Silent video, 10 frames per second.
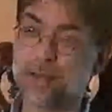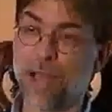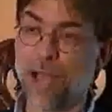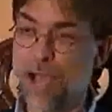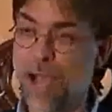And
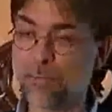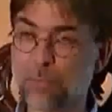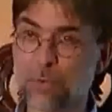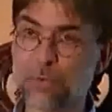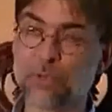how in
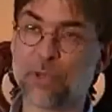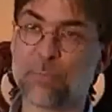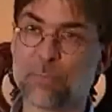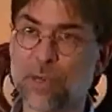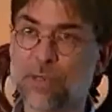the world are you going
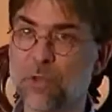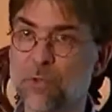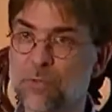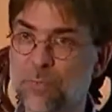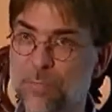to bring
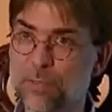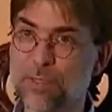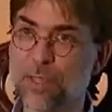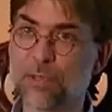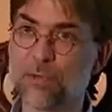those people
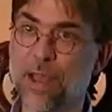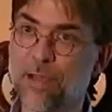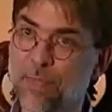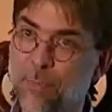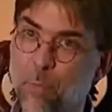together to
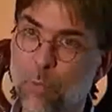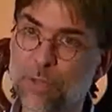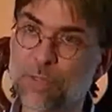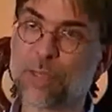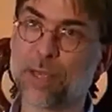have them
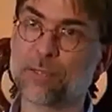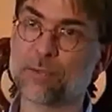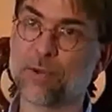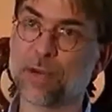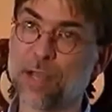work
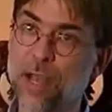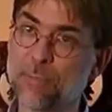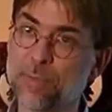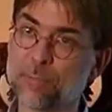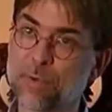together on a
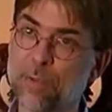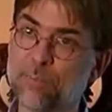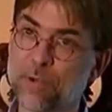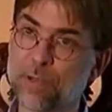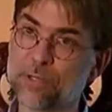common
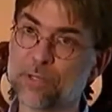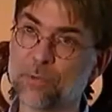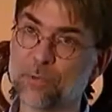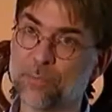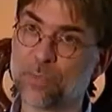problem or issue?
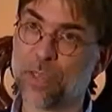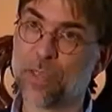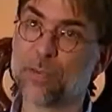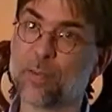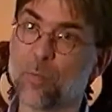
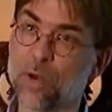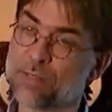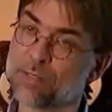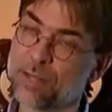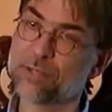What
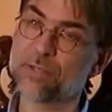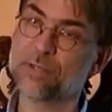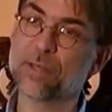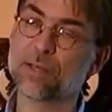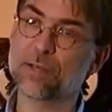Extension
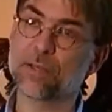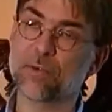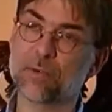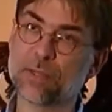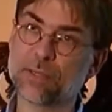did in the
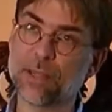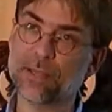early